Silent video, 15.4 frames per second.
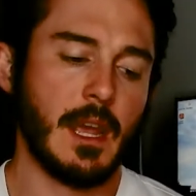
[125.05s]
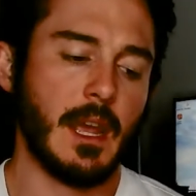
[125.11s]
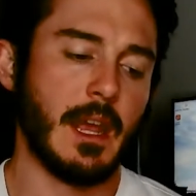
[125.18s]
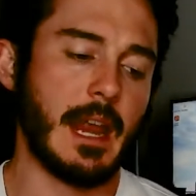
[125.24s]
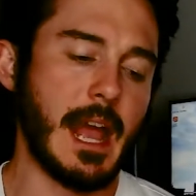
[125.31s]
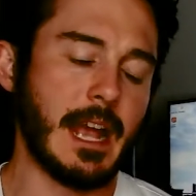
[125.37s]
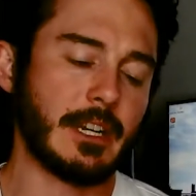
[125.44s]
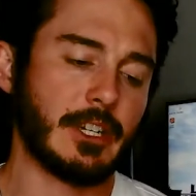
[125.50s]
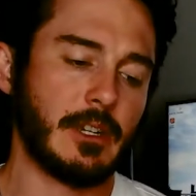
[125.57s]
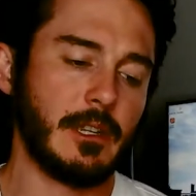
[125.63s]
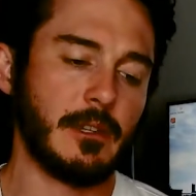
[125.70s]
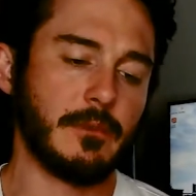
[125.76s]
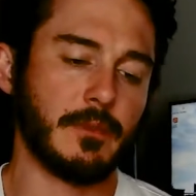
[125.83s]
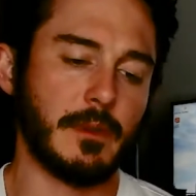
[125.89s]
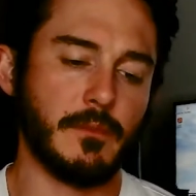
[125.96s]
It
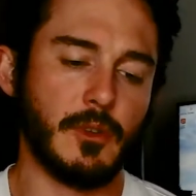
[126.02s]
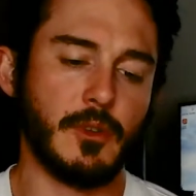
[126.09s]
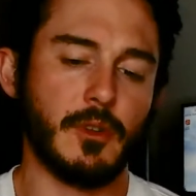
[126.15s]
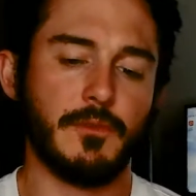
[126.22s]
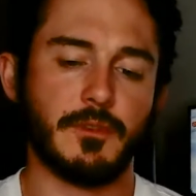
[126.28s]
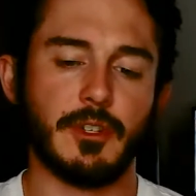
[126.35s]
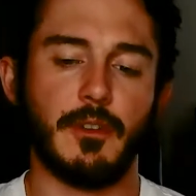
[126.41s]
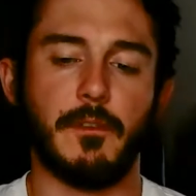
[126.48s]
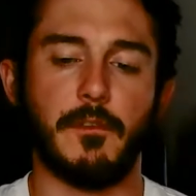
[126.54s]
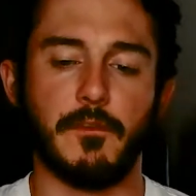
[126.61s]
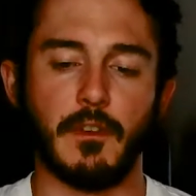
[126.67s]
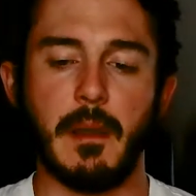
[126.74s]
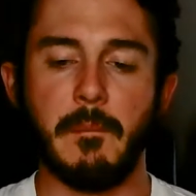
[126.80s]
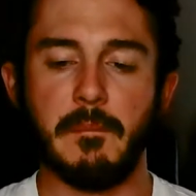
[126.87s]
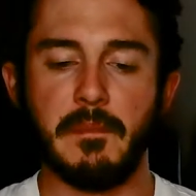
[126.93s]
actually removes you
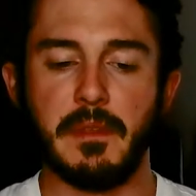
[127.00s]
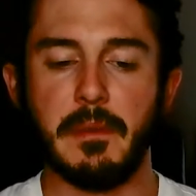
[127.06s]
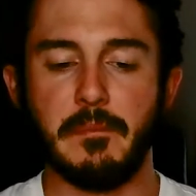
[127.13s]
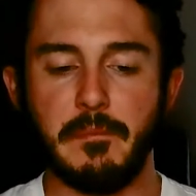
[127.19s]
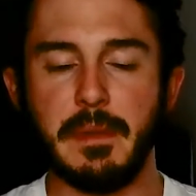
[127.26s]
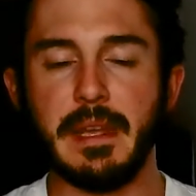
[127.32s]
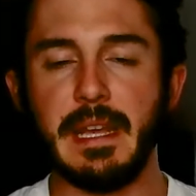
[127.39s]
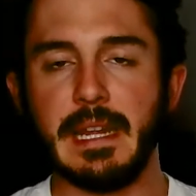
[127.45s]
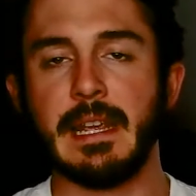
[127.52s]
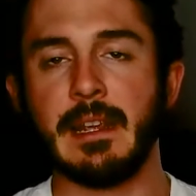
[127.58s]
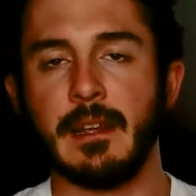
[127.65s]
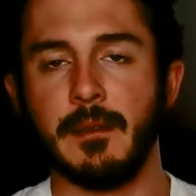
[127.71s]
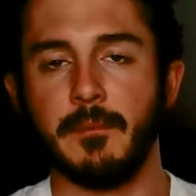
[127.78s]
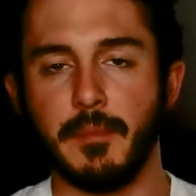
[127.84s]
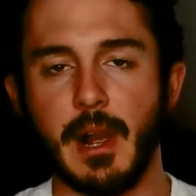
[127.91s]
from the
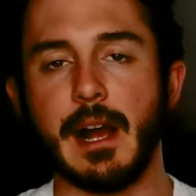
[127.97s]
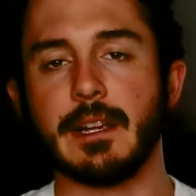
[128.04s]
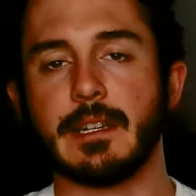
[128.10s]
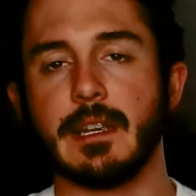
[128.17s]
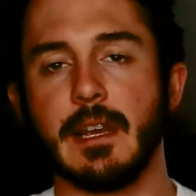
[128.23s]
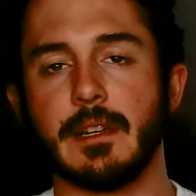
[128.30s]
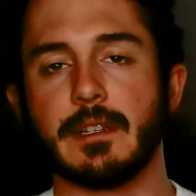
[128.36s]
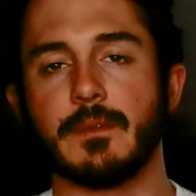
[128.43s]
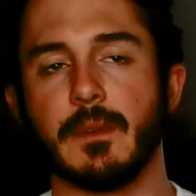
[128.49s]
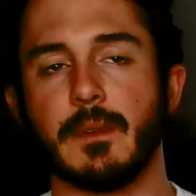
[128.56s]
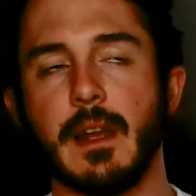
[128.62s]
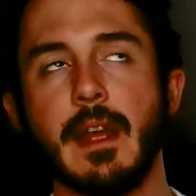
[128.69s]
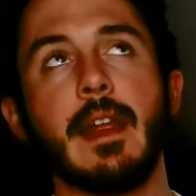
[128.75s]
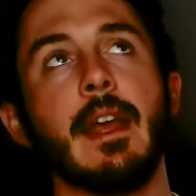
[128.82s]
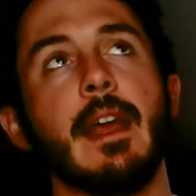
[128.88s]
bidding process,
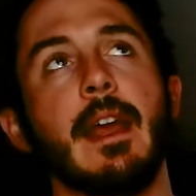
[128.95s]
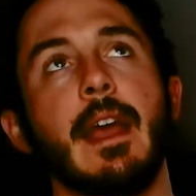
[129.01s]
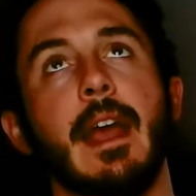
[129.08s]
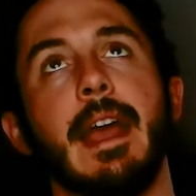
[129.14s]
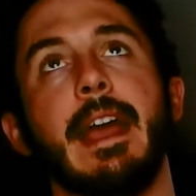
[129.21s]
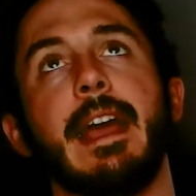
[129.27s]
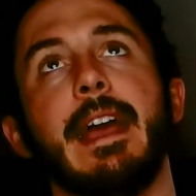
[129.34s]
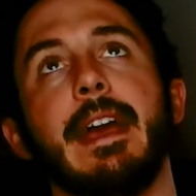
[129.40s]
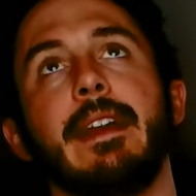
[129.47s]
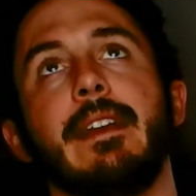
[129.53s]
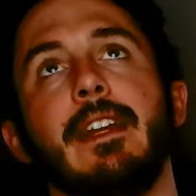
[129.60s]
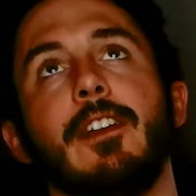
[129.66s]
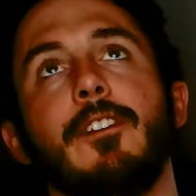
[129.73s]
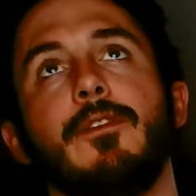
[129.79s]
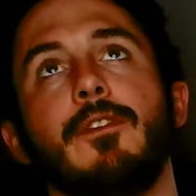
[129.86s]
right?
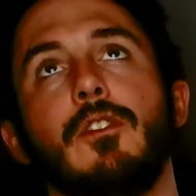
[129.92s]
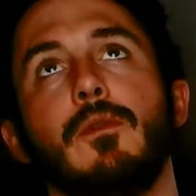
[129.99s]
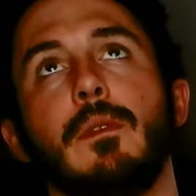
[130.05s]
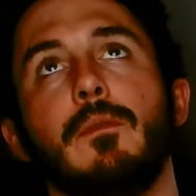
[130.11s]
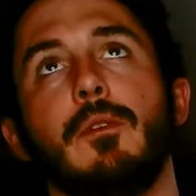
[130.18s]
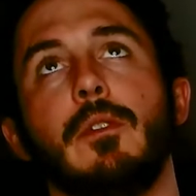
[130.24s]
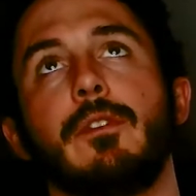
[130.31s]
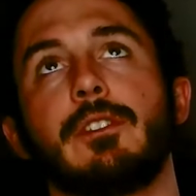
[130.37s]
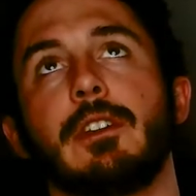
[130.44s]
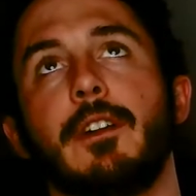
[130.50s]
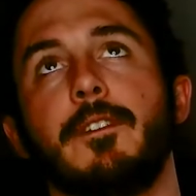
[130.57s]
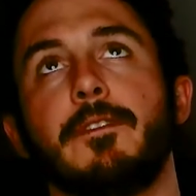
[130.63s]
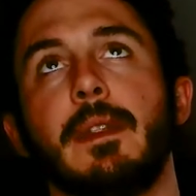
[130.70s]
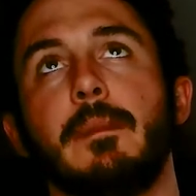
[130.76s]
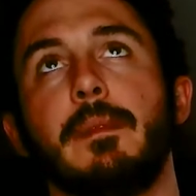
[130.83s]
And if you remove
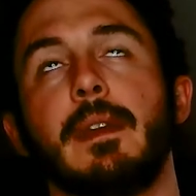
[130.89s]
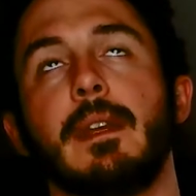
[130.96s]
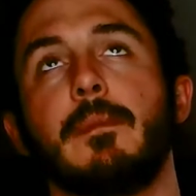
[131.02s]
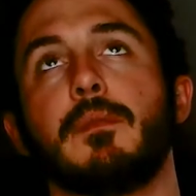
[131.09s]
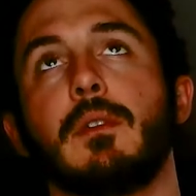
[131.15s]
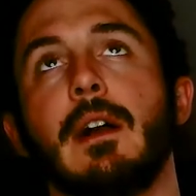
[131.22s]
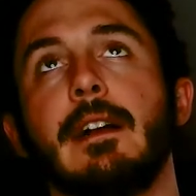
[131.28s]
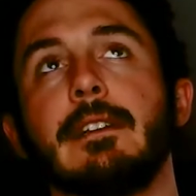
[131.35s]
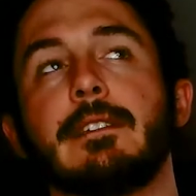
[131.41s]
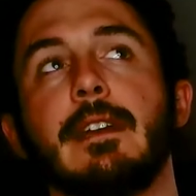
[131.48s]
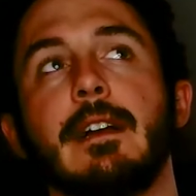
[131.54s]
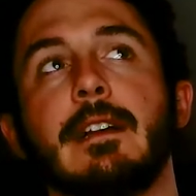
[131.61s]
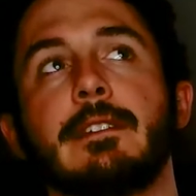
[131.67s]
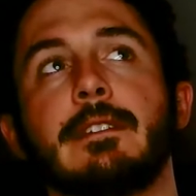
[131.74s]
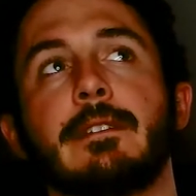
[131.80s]
yourself from the bidding
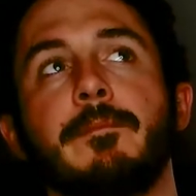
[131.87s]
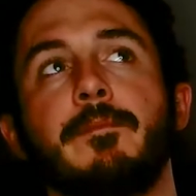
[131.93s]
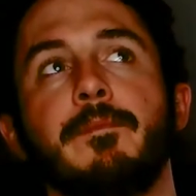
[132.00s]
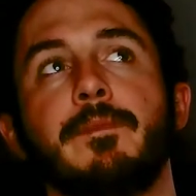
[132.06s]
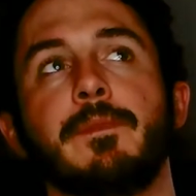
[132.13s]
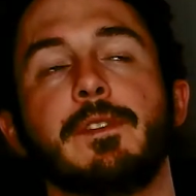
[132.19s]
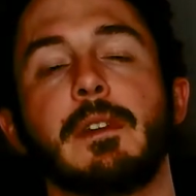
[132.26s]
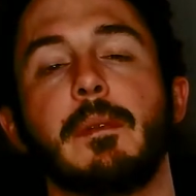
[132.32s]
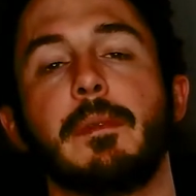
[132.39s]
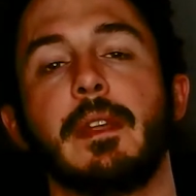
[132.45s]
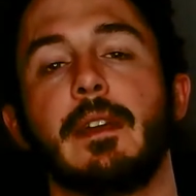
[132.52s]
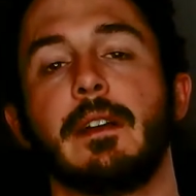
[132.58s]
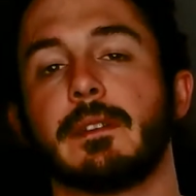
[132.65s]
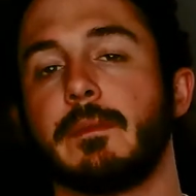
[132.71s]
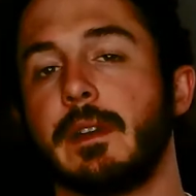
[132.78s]
process, somebody
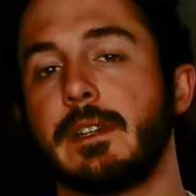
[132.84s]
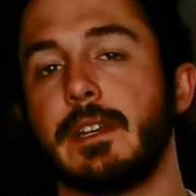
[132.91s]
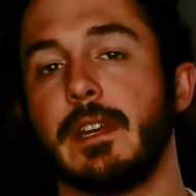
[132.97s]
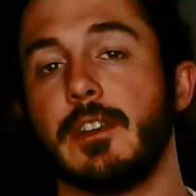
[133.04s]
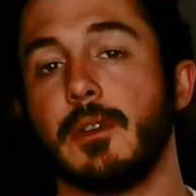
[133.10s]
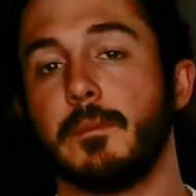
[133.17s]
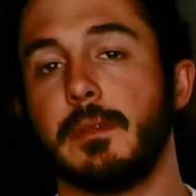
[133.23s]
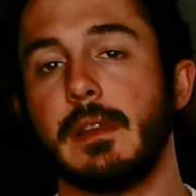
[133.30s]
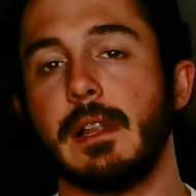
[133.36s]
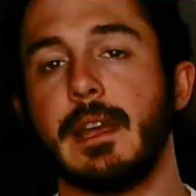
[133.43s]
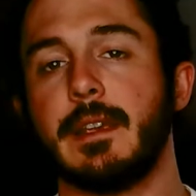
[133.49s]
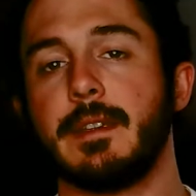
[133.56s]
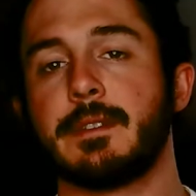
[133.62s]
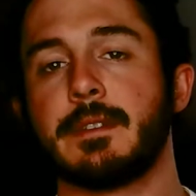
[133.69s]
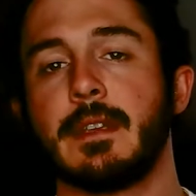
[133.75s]
else might take your
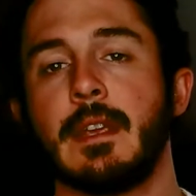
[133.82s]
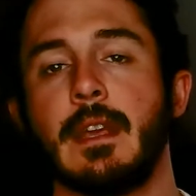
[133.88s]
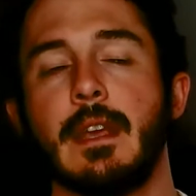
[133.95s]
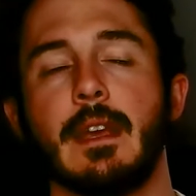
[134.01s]
place.